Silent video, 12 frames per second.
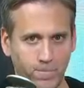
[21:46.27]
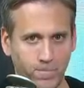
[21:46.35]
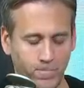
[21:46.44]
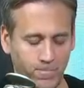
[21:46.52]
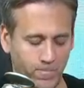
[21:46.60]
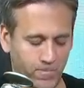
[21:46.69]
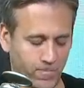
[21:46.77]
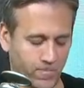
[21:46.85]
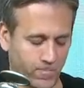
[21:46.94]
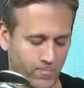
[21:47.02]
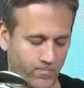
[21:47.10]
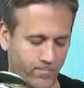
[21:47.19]

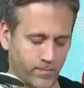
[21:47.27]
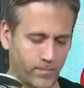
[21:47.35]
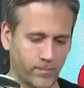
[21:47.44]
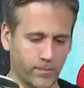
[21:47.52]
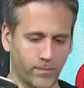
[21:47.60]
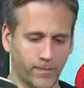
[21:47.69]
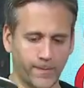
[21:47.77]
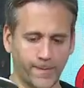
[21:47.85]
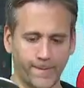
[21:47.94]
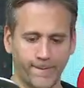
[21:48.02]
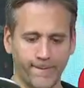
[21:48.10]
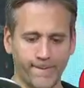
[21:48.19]

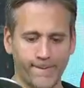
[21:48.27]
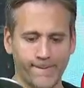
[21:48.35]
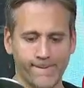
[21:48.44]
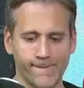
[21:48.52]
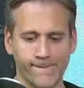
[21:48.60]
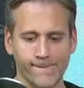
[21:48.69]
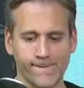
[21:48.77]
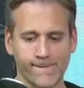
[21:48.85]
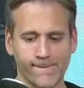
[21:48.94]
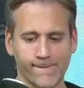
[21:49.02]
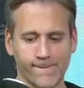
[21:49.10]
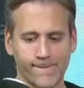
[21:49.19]

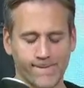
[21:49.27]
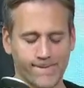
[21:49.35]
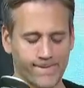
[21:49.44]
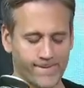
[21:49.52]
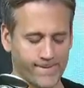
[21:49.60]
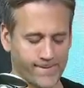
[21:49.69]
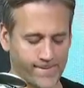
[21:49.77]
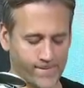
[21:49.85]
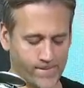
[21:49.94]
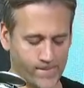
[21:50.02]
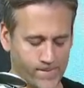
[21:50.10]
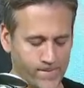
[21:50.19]

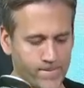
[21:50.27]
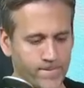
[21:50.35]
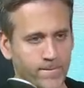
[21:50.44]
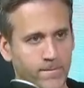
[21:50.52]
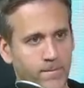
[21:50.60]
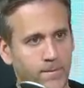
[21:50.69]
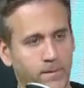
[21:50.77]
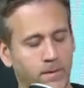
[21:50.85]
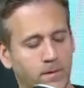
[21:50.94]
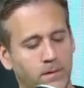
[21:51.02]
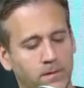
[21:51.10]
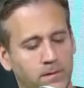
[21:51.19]

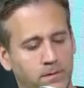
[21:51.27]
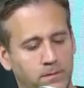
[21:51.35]
(silent)